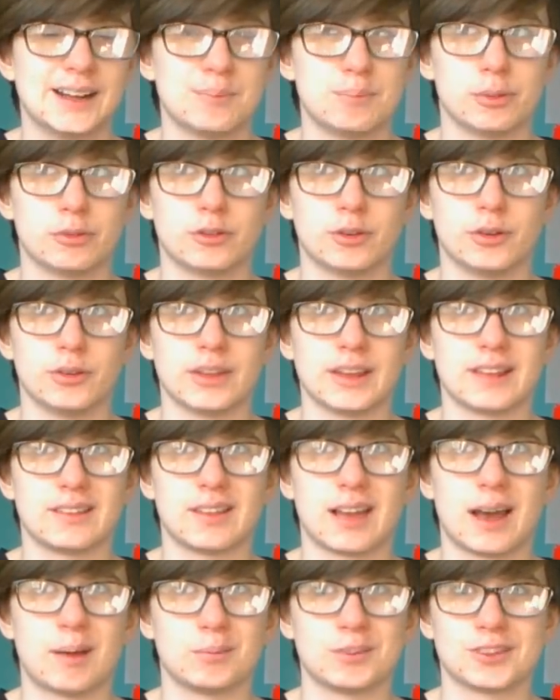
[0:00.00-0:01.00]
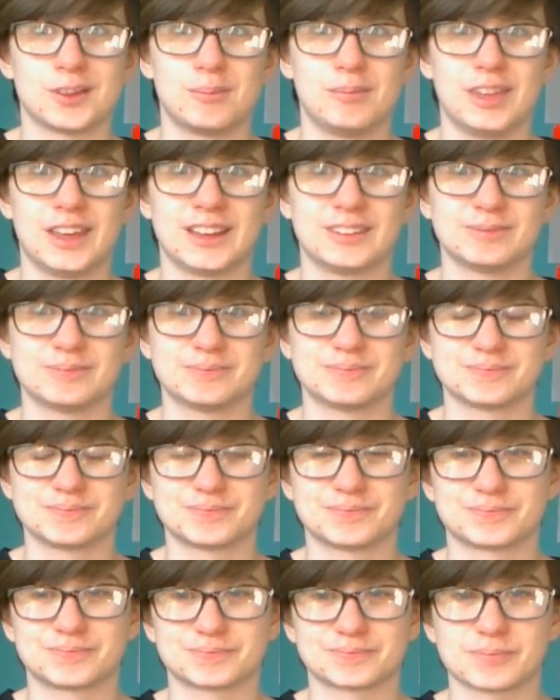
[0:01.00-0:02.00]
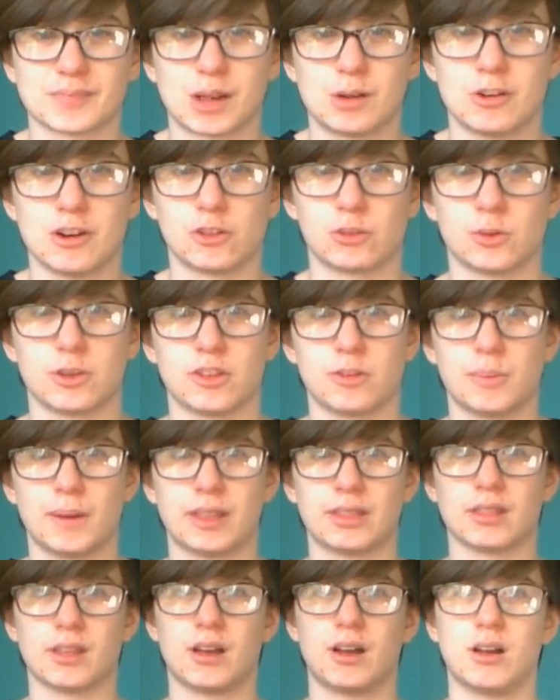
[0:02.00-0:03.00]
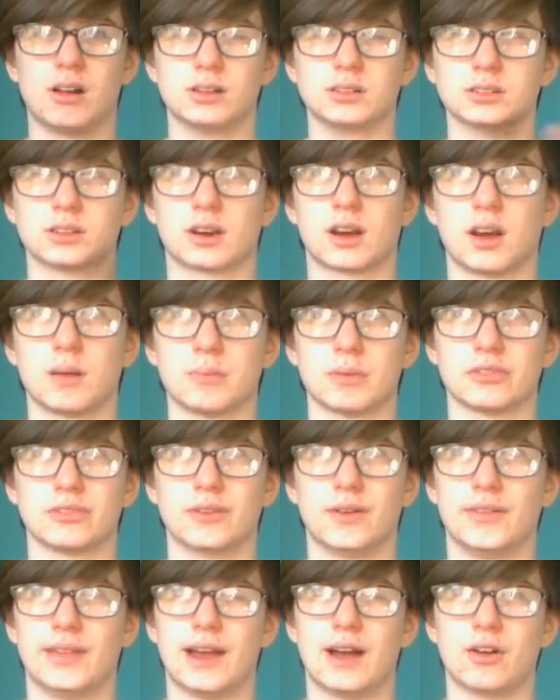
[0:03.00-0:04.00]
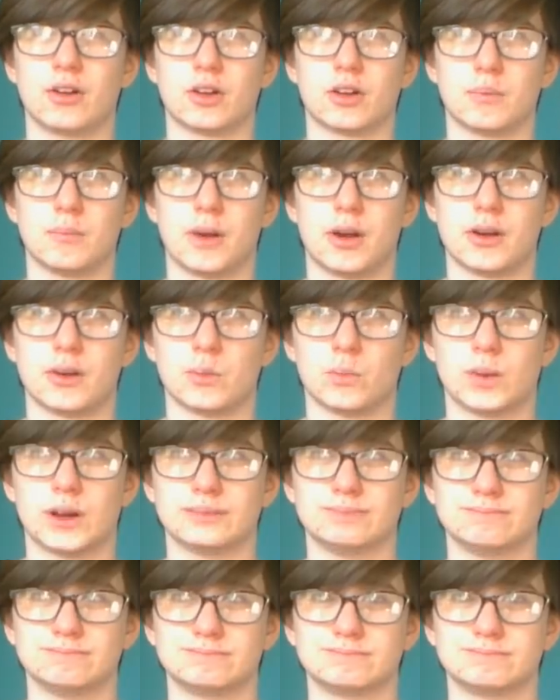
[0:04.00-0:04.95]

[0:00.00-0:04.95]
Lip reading: before the exam or something, whereas we spent the whole time before that on component 1.